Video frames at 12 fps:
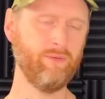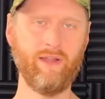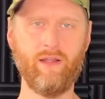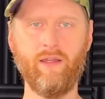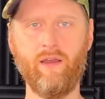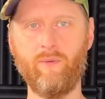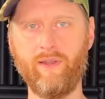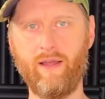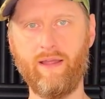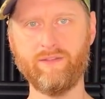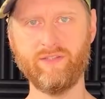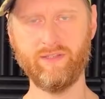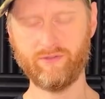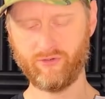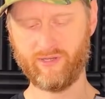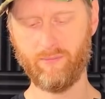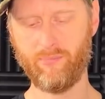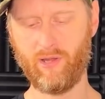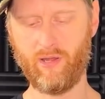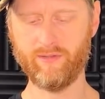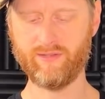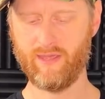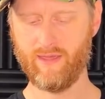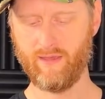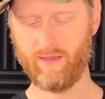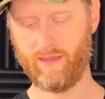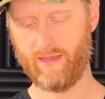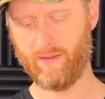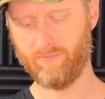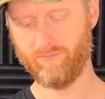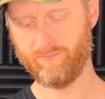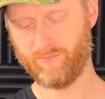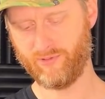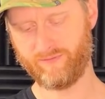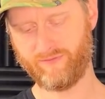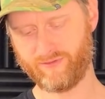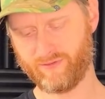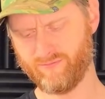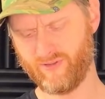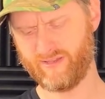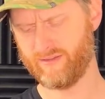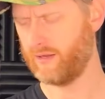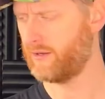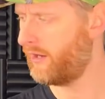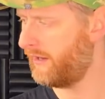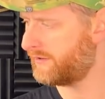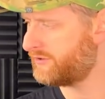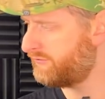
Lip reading: when I actually took it apart, but for some reason I can't actually